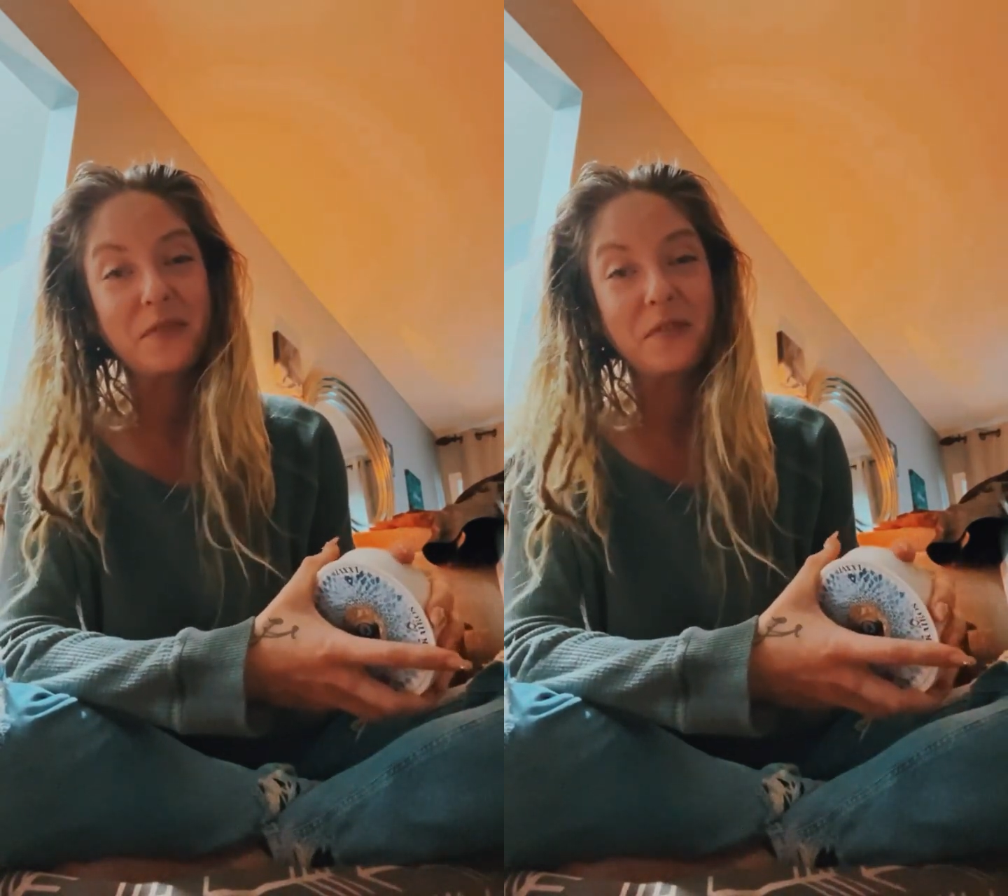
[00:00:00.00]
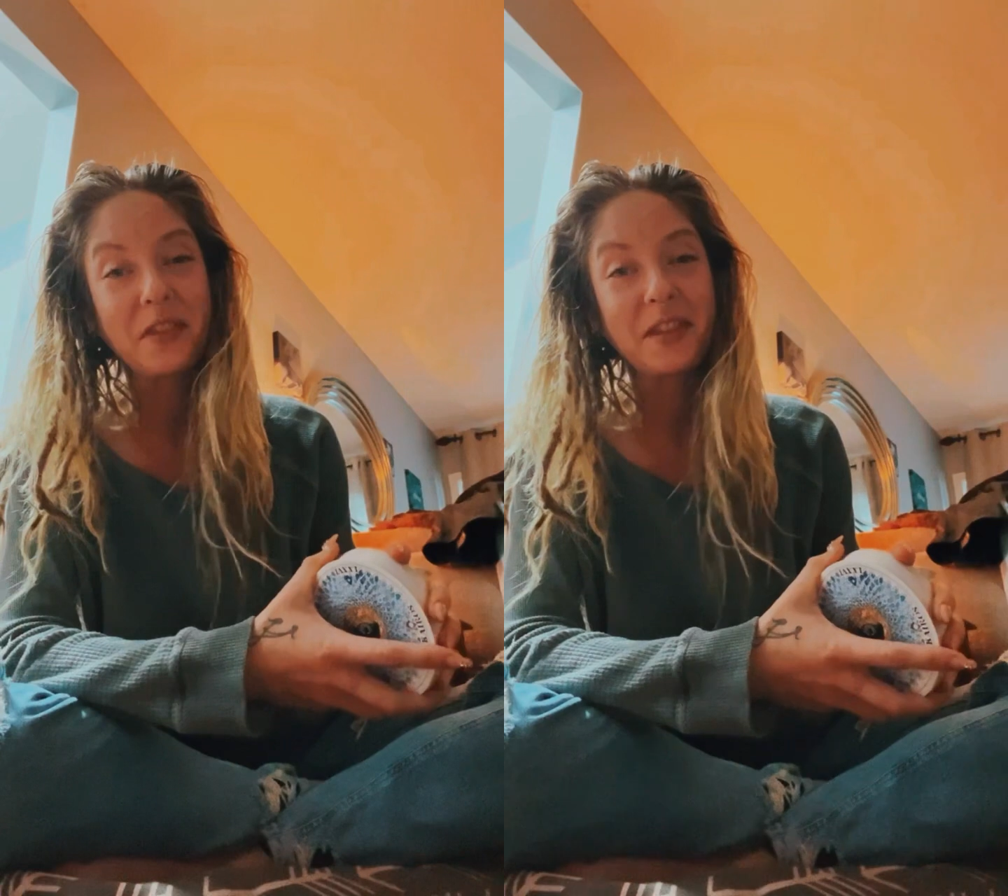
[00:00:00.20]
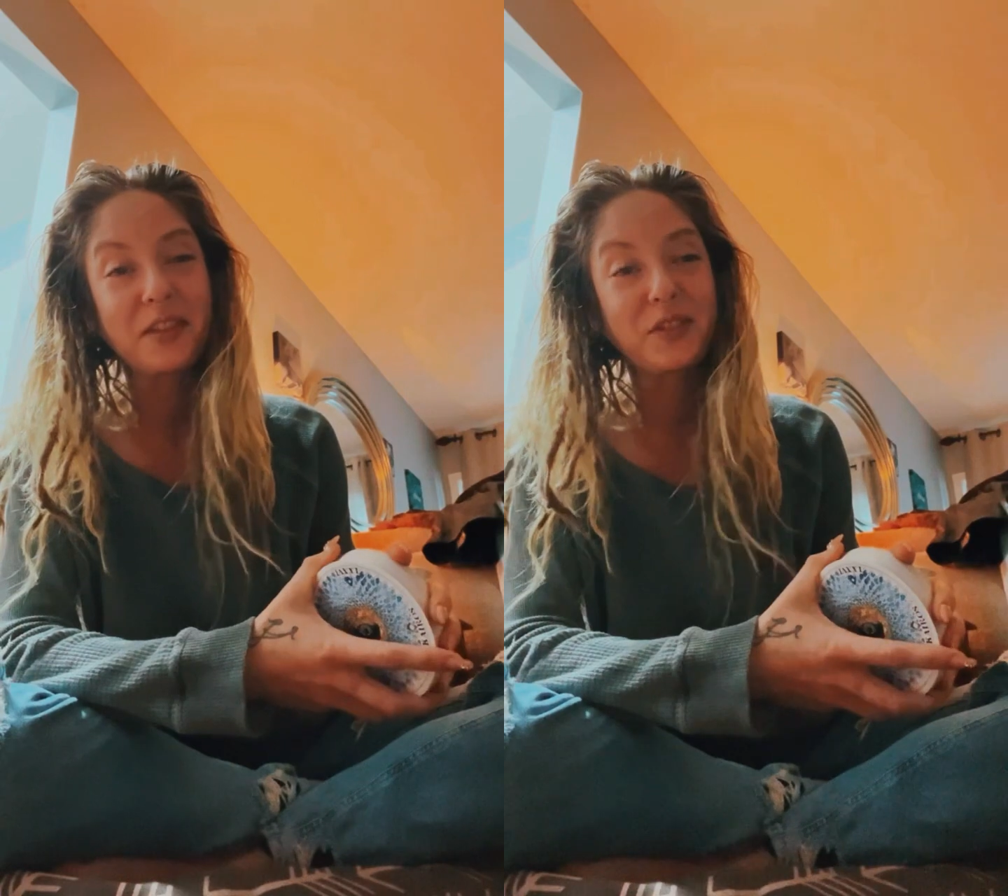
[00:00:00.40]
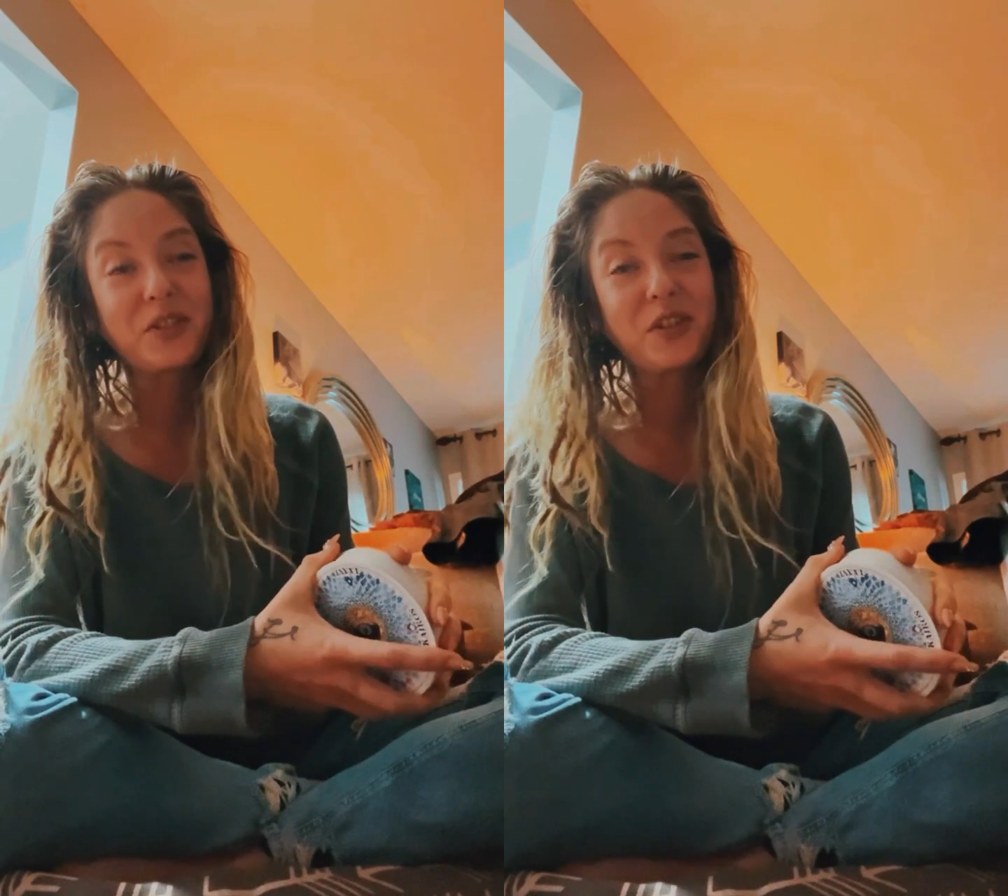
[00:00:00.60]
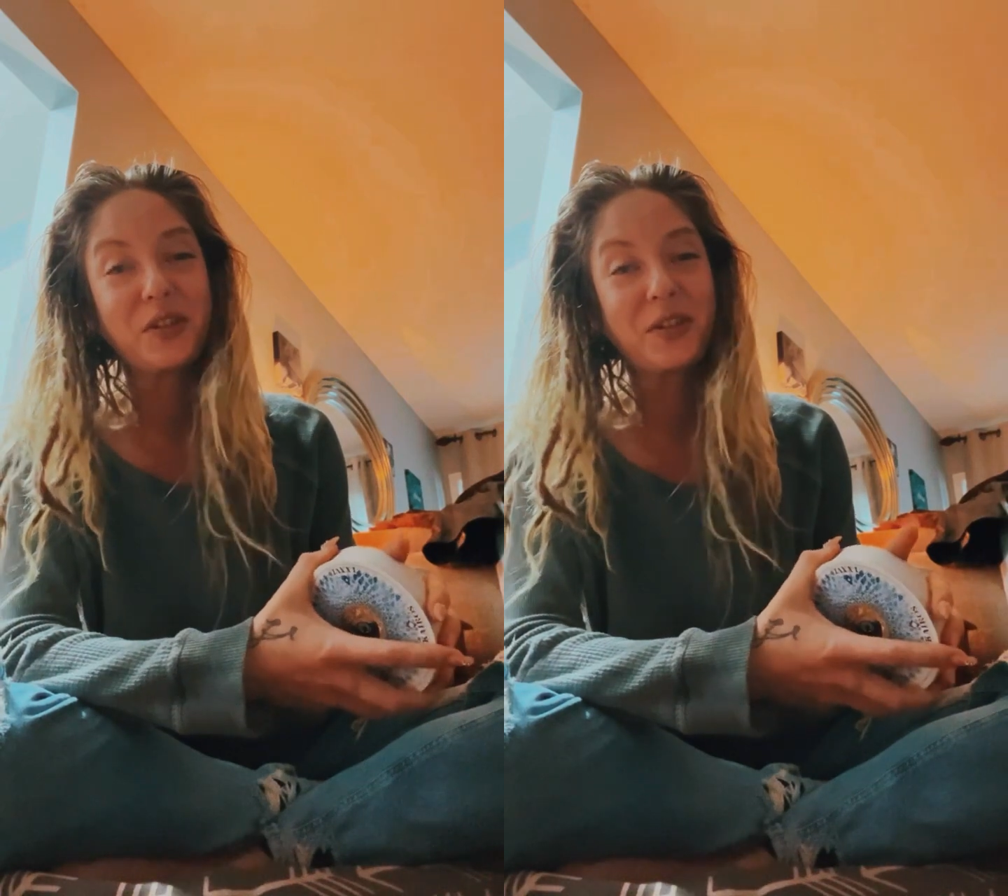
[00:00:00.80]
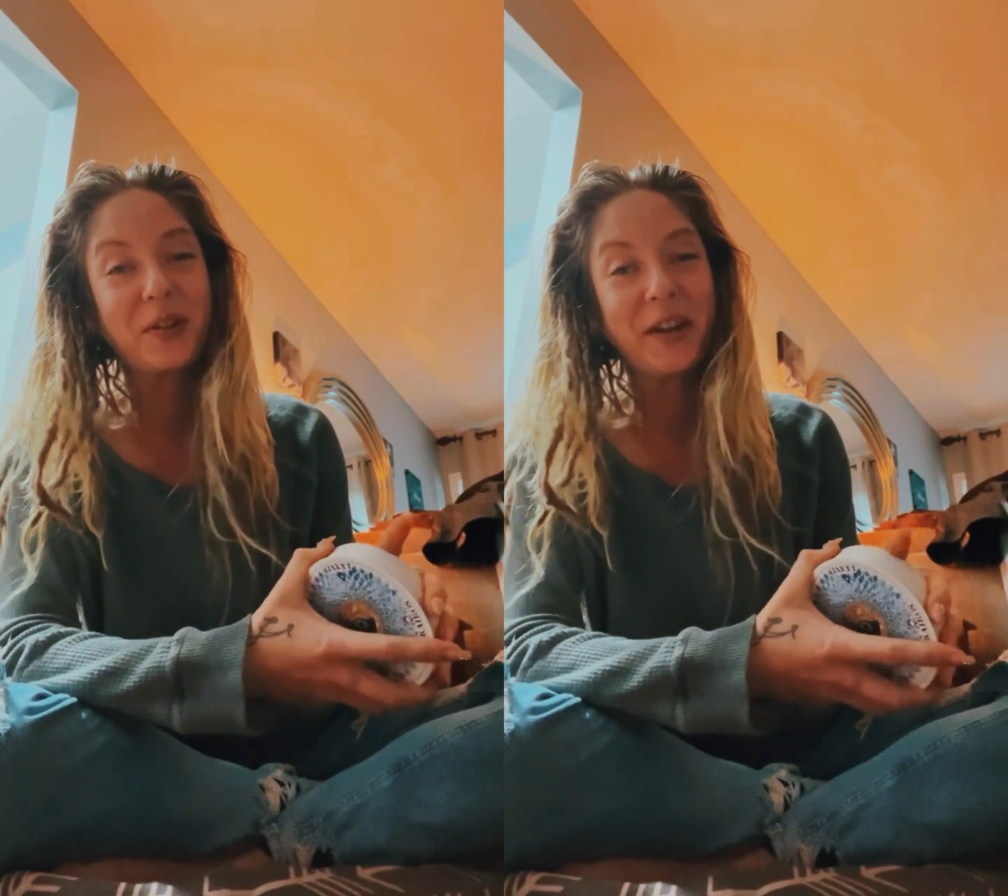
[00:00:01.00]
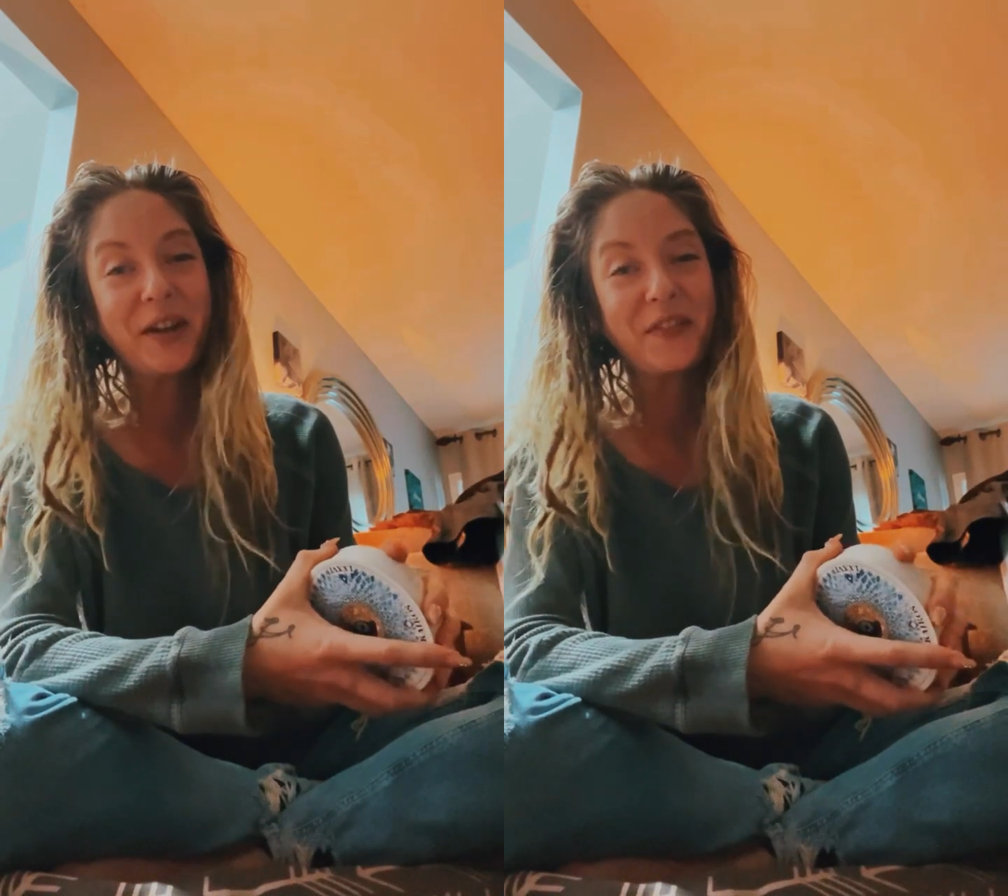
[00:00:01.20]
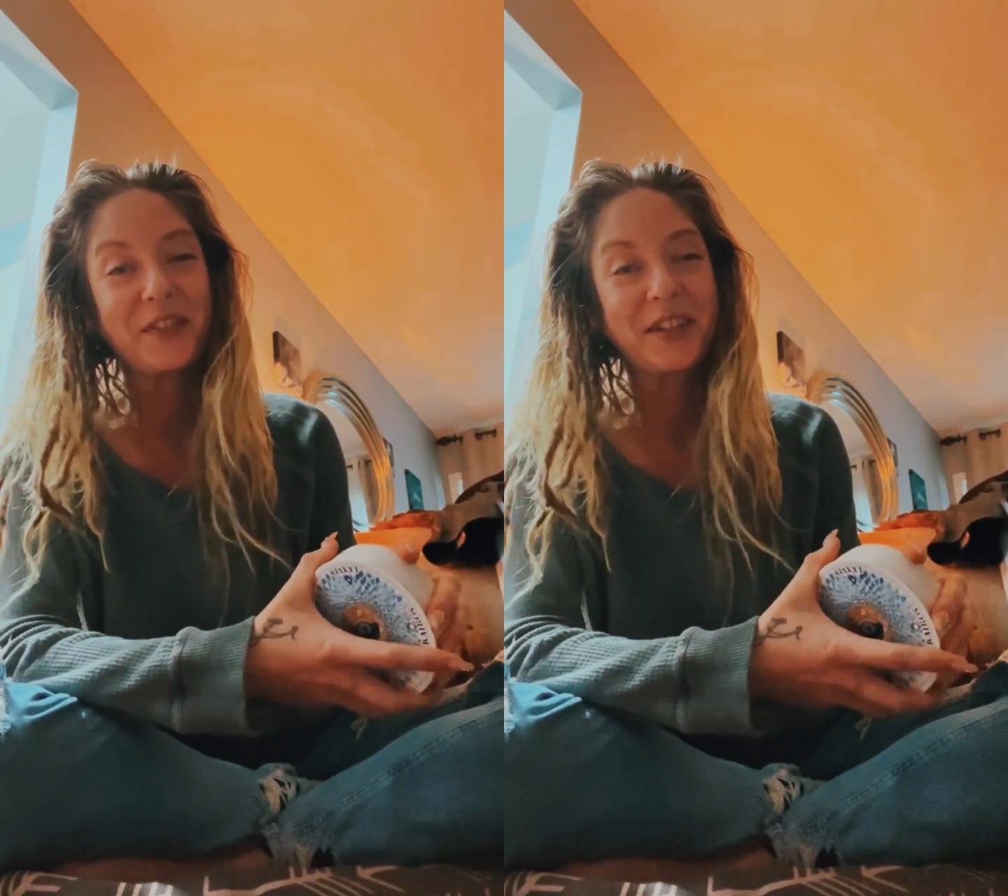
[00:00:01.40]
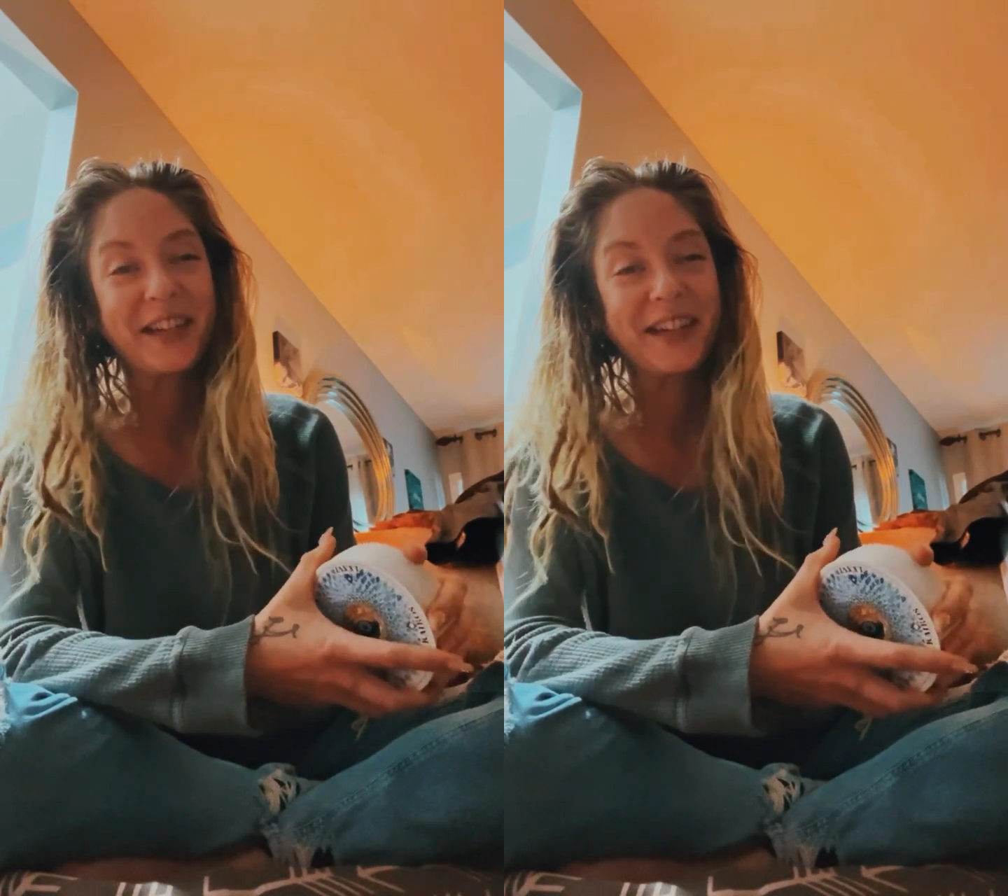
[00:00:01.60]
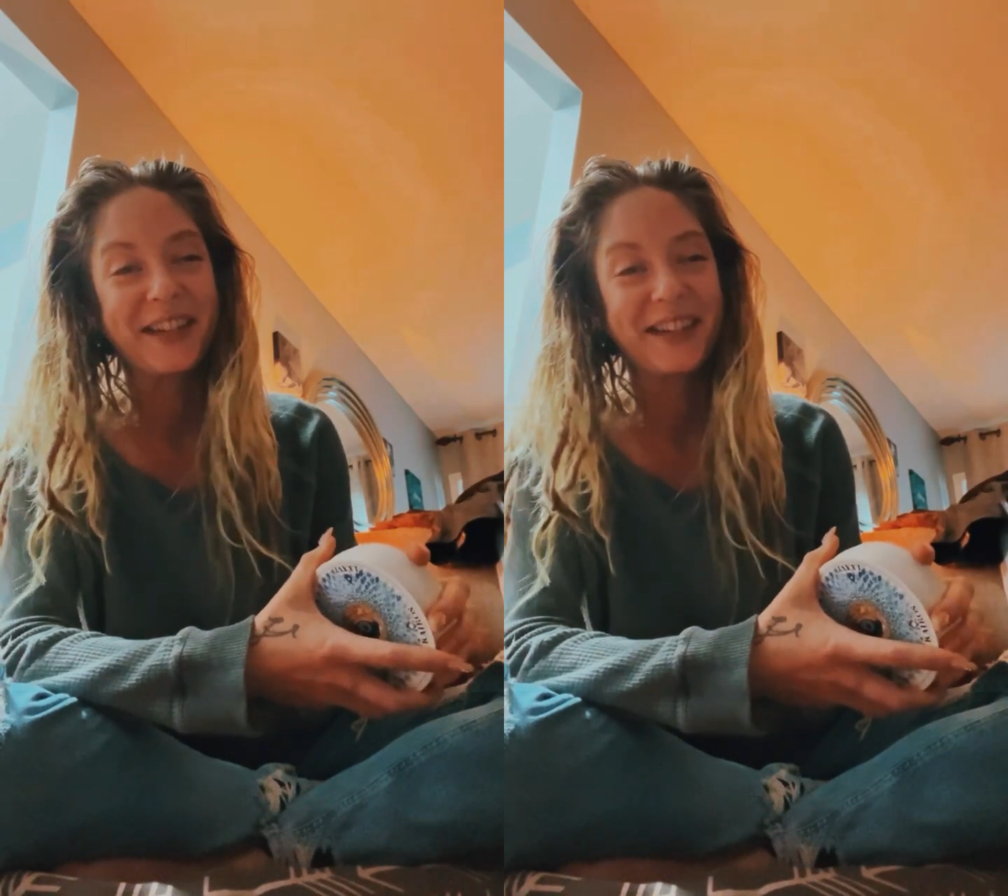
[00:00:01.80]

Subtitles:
with this chew toy over here.